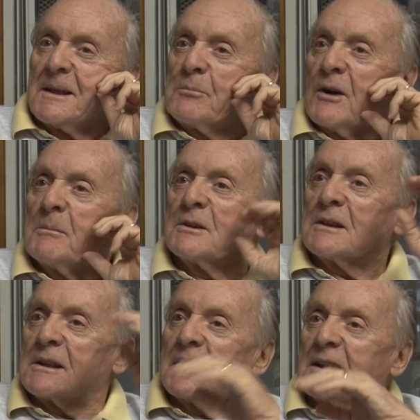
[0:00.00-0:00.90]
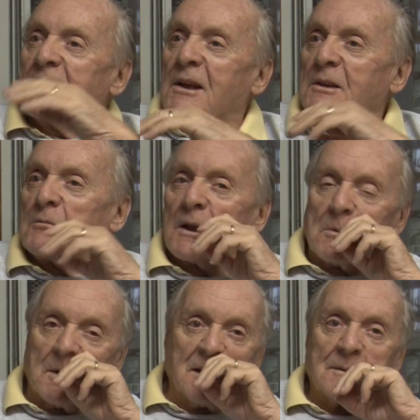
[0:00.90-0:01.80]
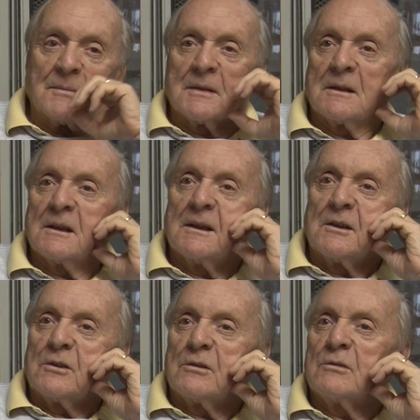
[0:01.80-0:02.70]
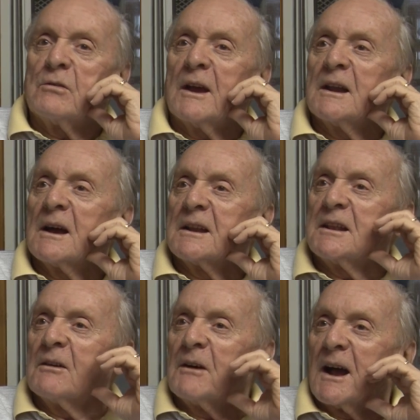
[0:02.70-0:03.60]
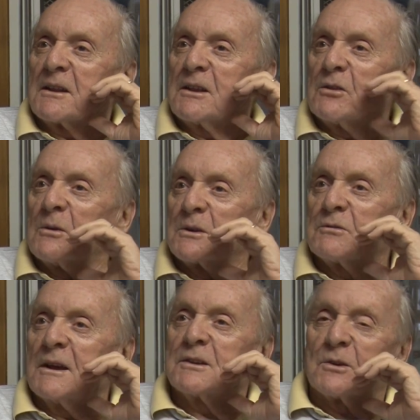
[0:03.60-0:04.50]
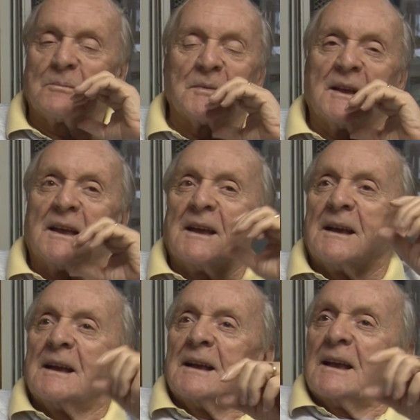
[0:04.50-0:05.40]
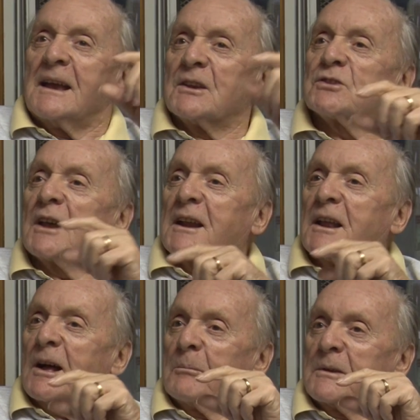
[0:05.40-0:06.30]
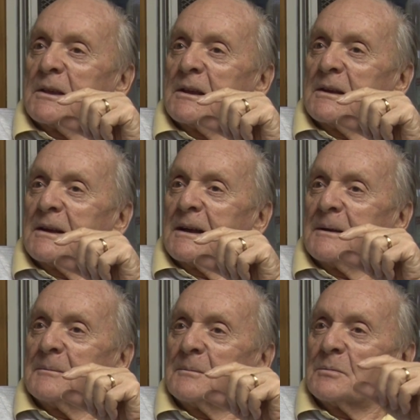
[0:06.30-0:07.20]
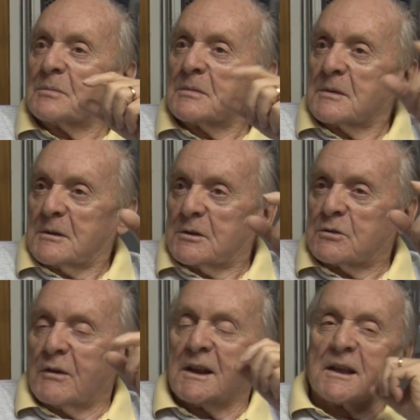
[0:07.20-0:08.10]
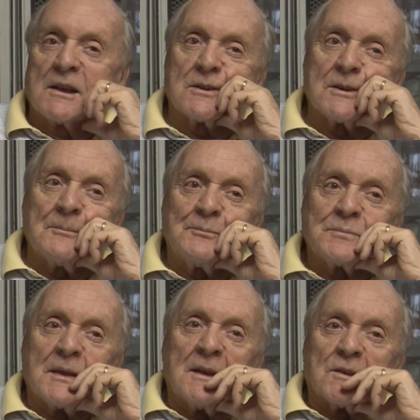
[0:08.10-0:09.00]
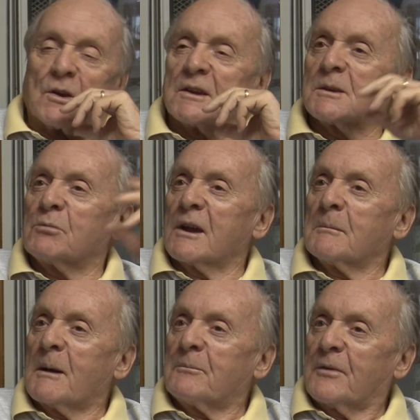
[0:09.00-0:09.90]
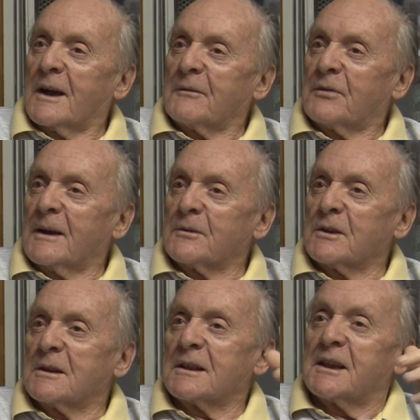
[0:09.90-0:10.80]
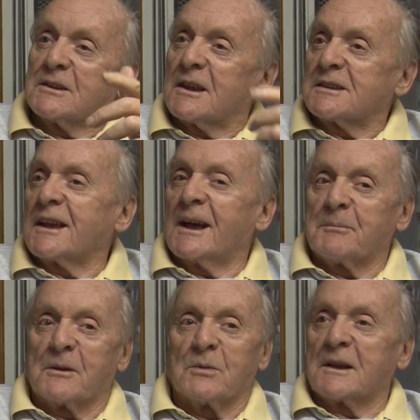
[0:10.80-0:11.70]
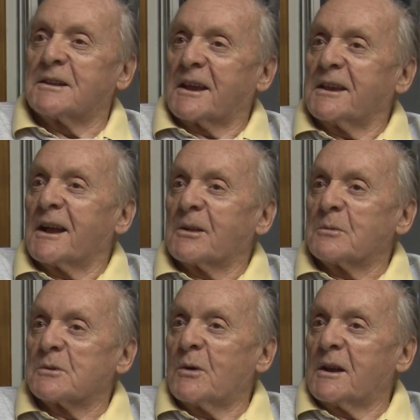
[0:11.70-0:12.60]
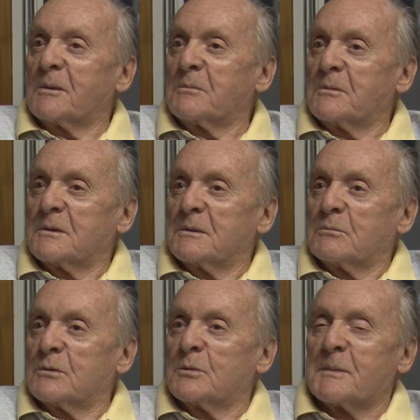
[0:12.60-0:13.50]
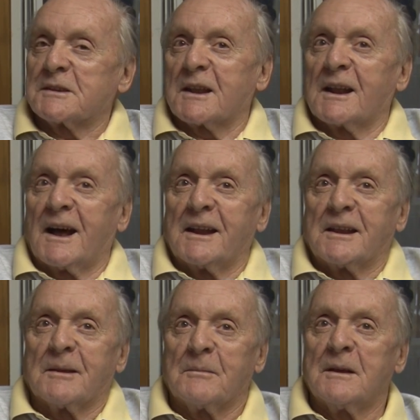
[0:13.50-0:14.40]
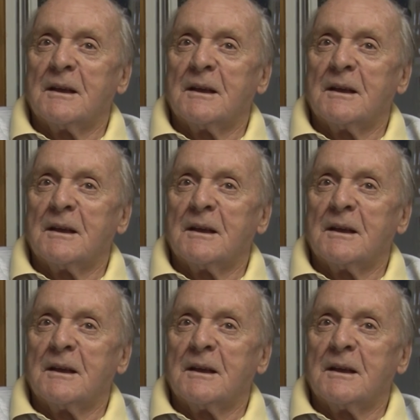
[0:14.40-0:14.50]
They'd probably cut down the runaway. Great idea, Art. He thought it was great. So his son helped me train the kids. So I used to bring them up 5:30. The kids I started there, like Dickie Eklund was one of them, with my son Artie and them.